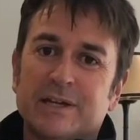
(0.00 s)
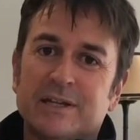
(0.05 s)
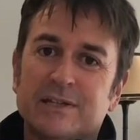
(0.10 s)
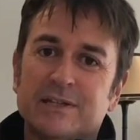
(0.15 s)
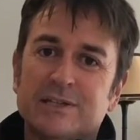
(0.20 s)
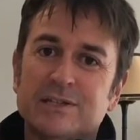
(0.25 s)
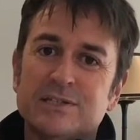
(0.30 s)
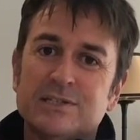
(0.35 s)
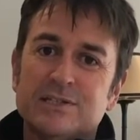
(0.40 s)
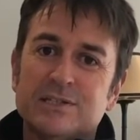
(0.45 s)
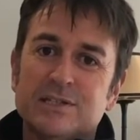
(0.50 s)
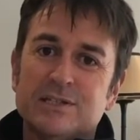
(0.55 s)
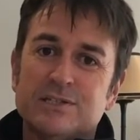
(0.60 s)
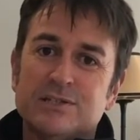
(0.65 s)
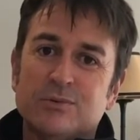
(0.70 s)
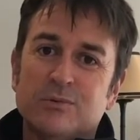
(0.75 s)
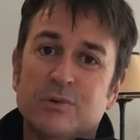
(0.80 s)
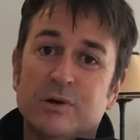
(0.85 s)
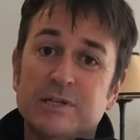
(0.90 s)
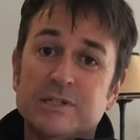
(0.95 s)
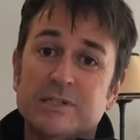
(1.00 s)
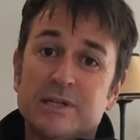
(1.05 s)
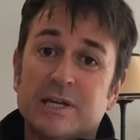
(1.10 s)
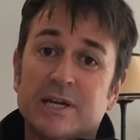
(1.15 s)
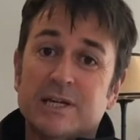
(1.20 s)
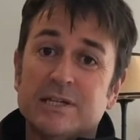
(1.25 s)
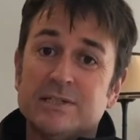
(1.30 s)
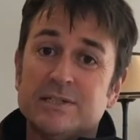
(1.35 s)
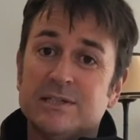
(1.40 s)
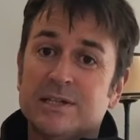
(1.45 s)
and this is the Whites
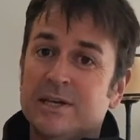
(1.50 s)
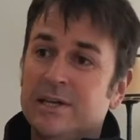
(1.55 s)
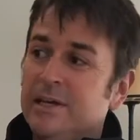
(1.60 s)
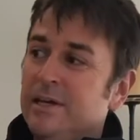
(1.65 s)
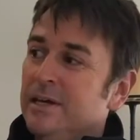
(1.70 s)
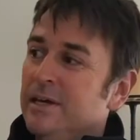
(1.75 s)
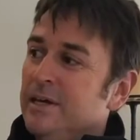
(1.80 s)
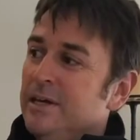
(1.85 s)
Case.